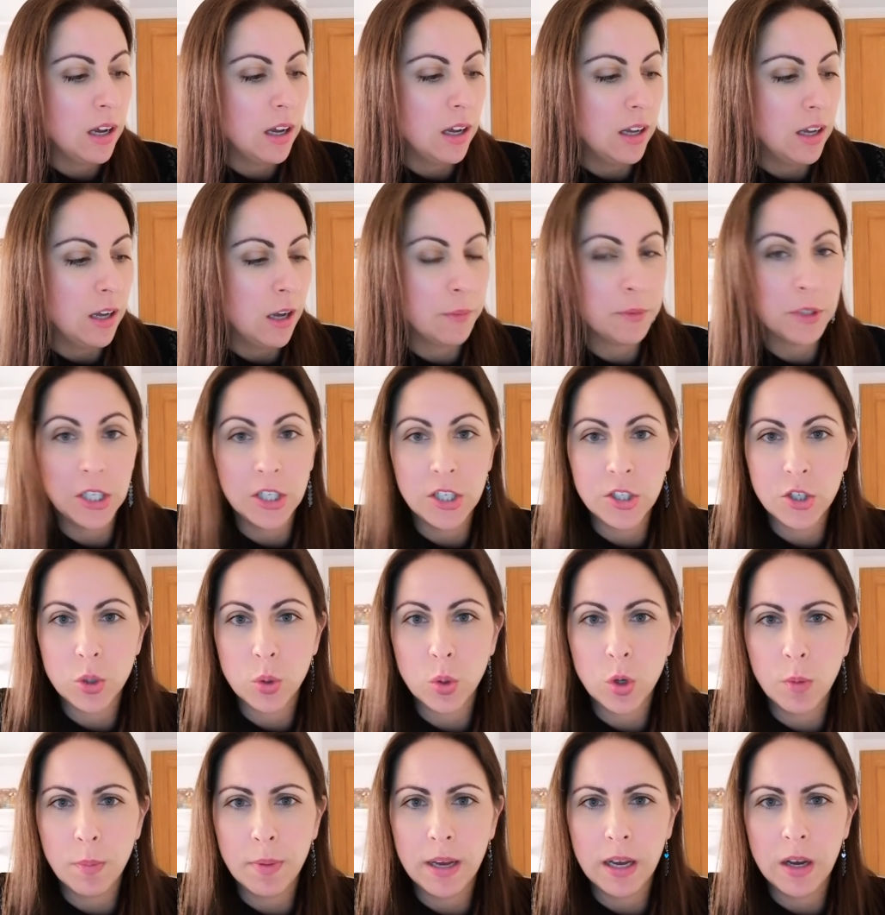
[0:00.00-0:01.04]
I'm going to
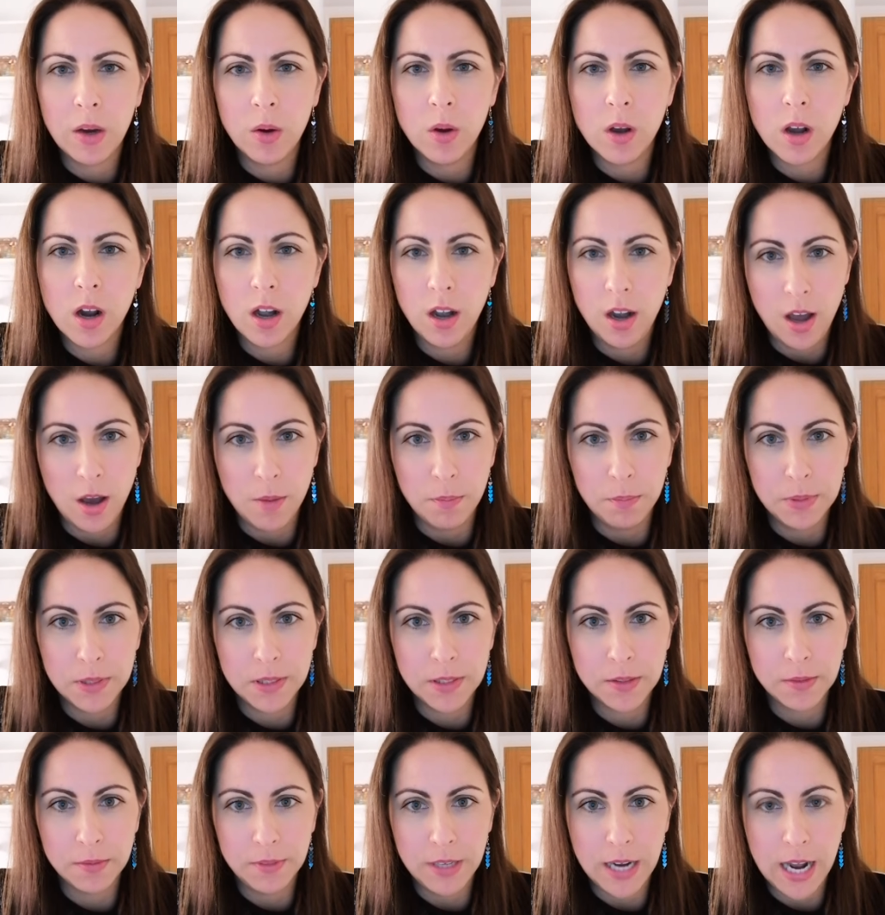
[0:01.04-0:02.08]
talk about
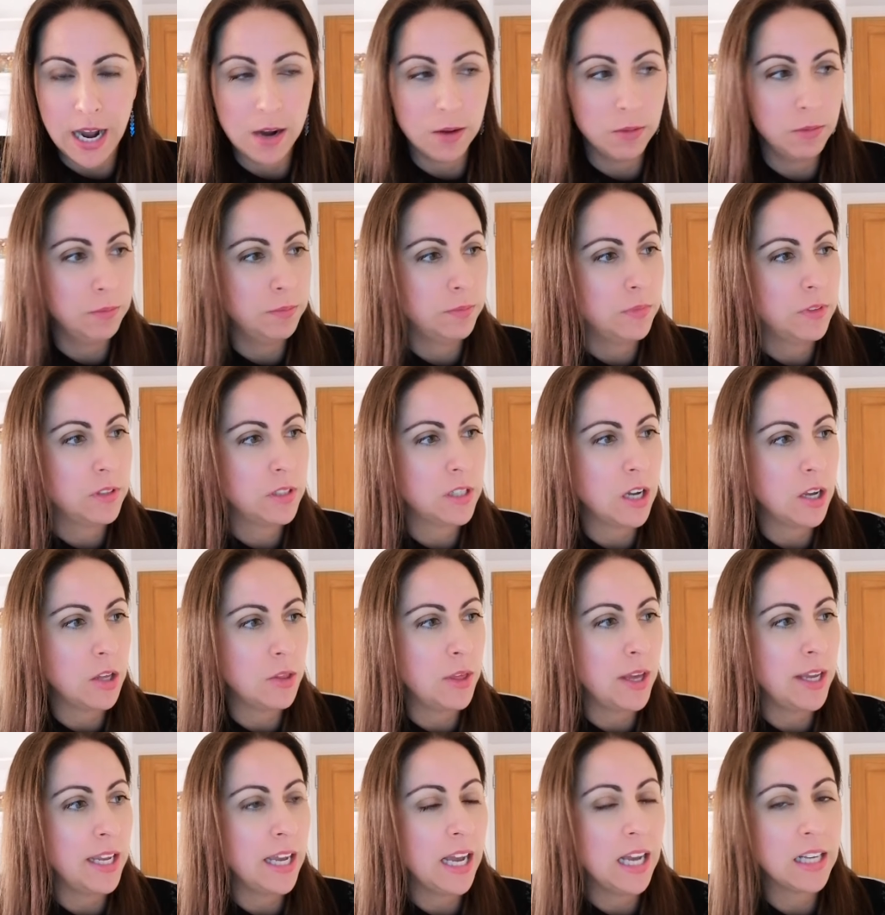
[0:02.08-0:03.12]
clubs now. So
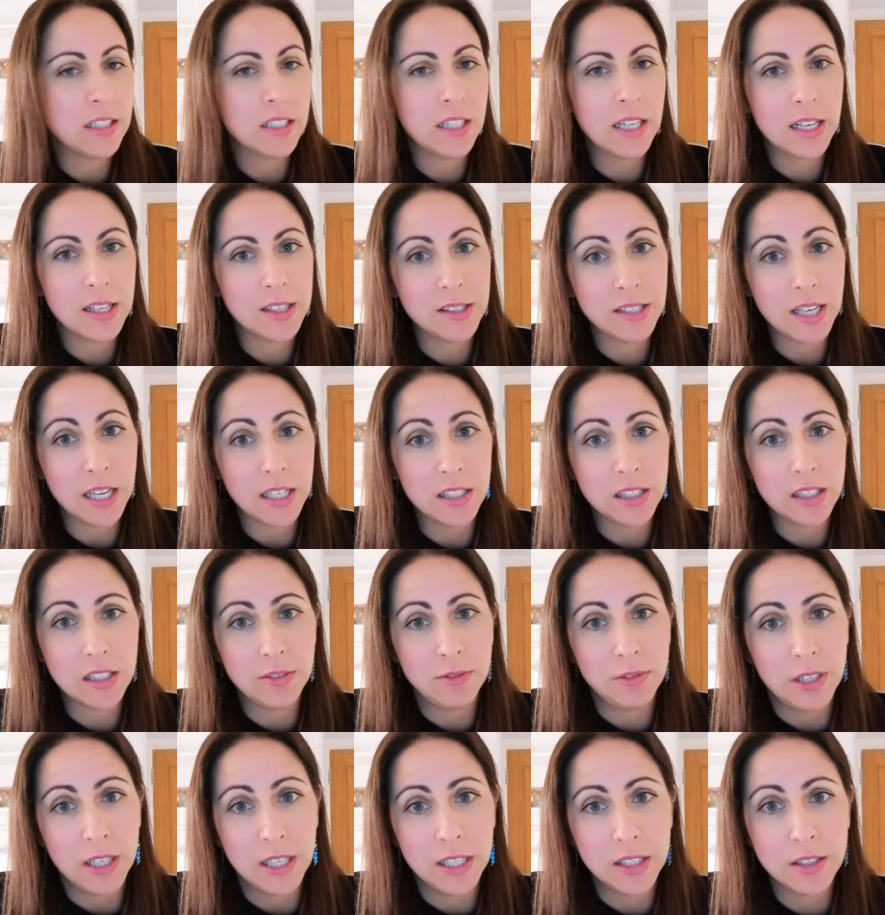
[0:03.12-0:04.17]
they had an
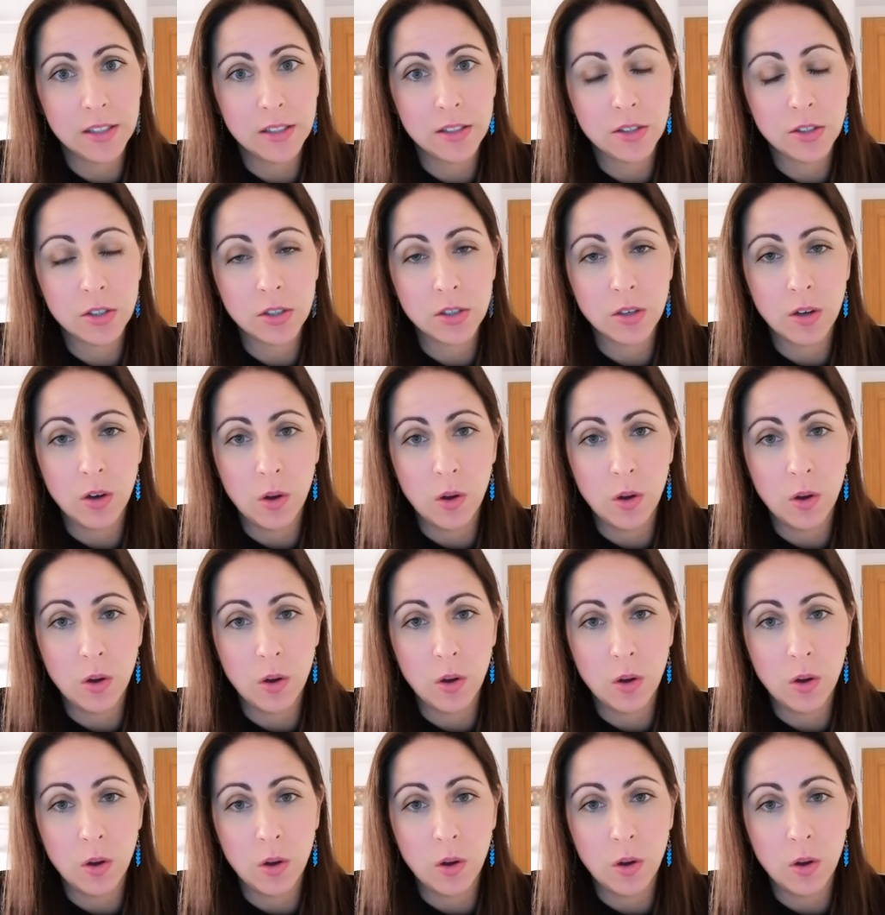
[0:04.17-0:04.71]
extensive list